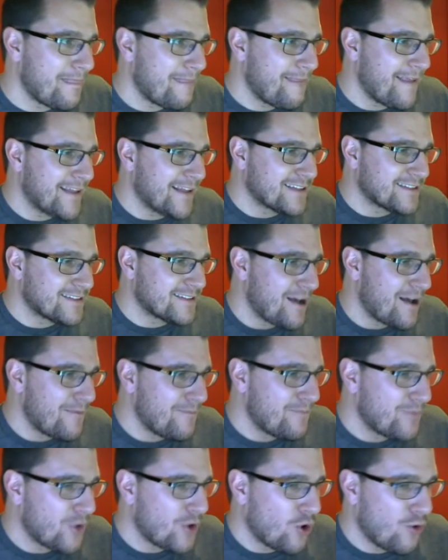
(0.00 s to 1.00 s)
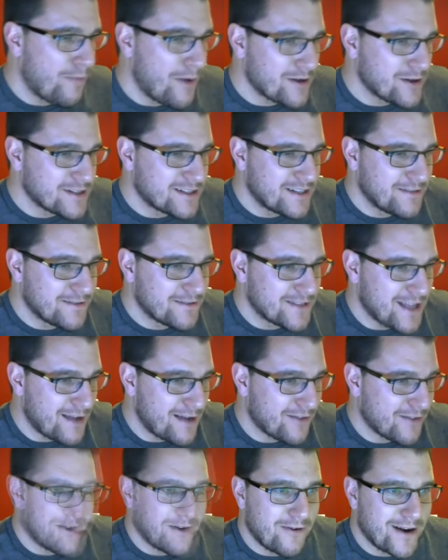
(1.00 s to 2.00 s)
it's um, all positive stuff
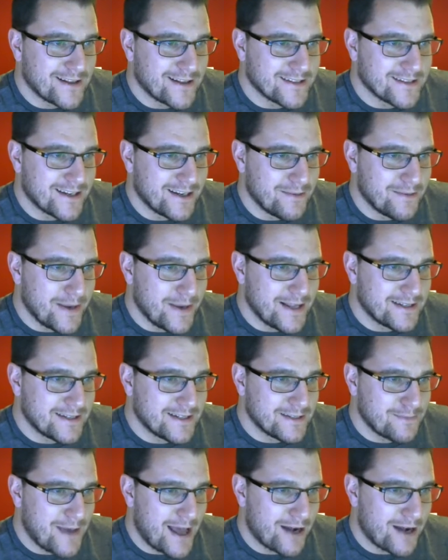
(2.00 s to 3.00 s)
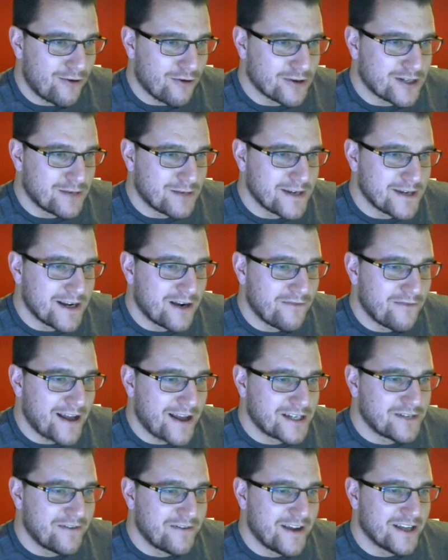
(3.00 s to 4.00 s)
at Florenzi. He beats his man. Across comes in
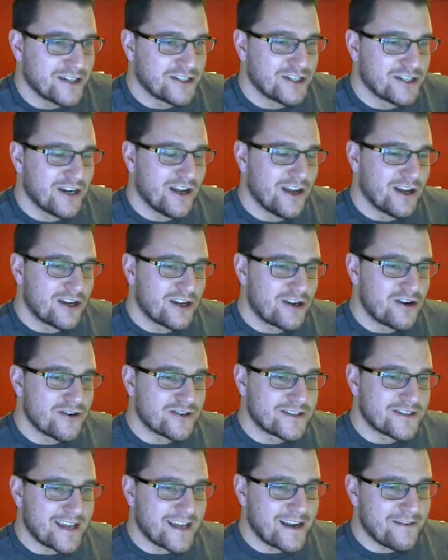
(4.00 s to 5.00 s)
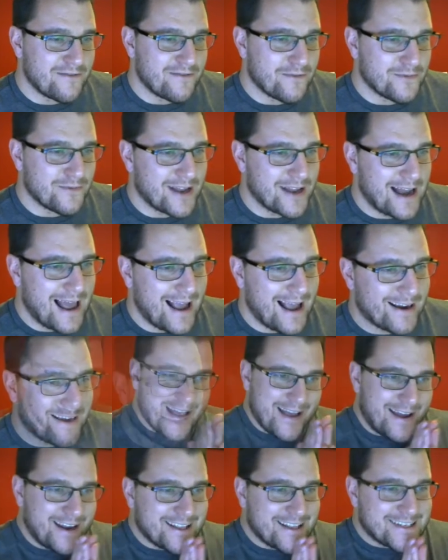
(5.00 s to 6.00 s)
Kovacevic. Good save from Delac.
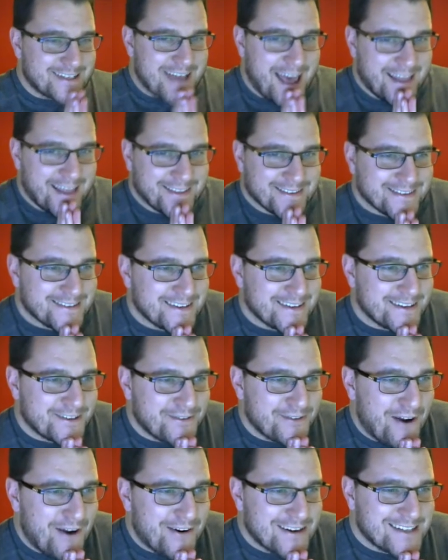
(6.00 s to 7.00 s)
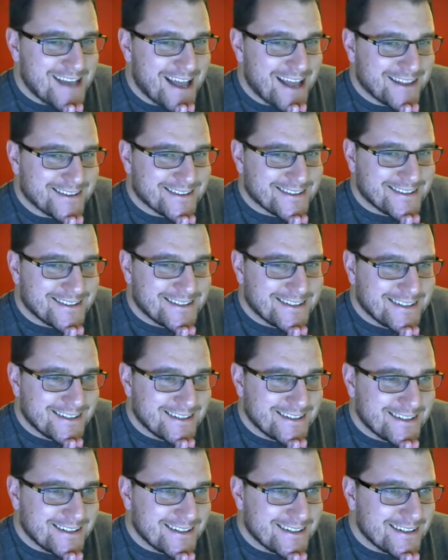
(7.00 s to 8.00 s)
And it's tense. It's very tense.
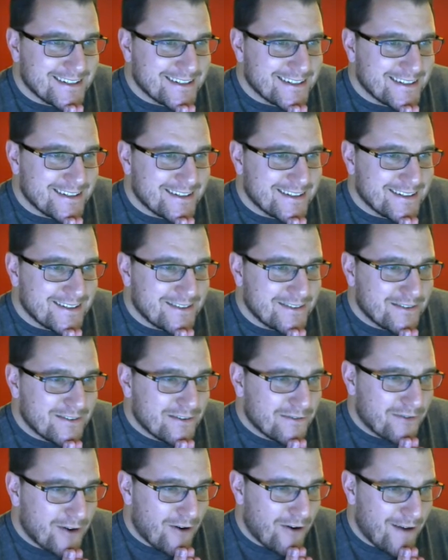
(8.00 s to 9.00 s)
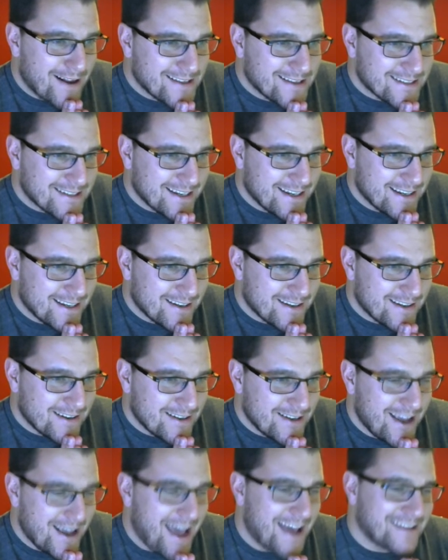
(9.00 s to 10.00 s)
Florenzi.
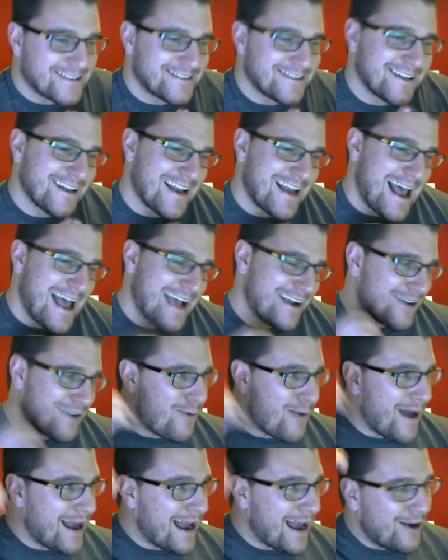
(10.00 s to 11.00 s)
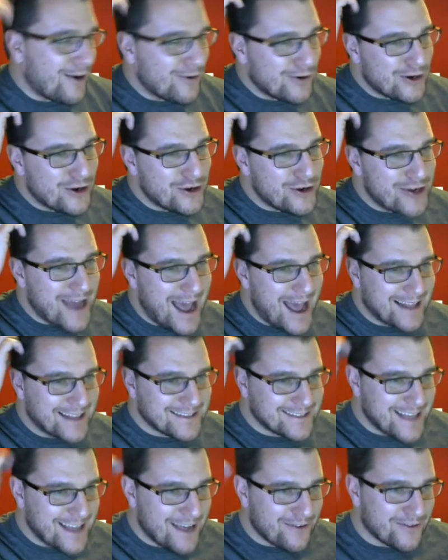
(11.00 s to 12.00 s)
Yes, Delac. Well out. Good hands
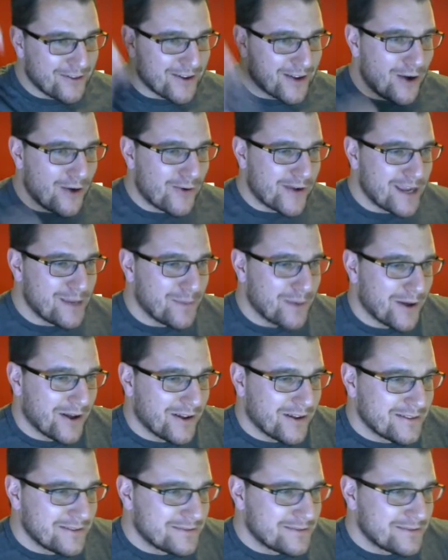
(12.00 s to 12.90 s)
there from the goalkeeper.